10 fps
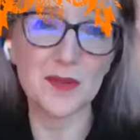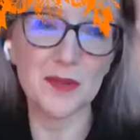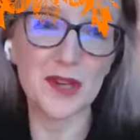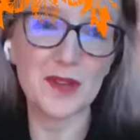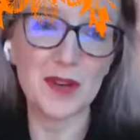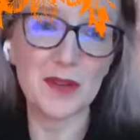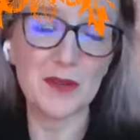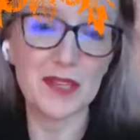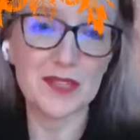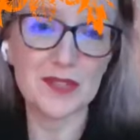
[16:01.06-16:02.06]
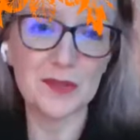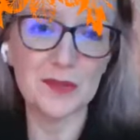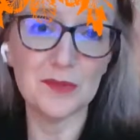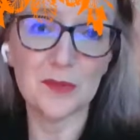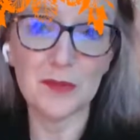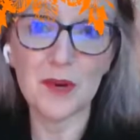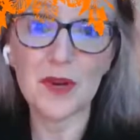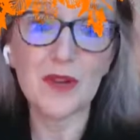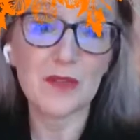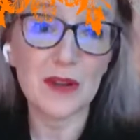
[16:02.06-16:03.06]
a great way to
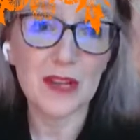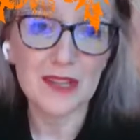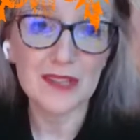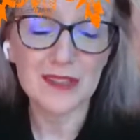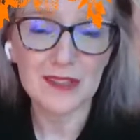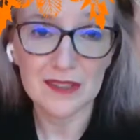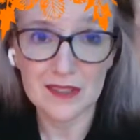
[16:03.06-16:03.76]
promote your writing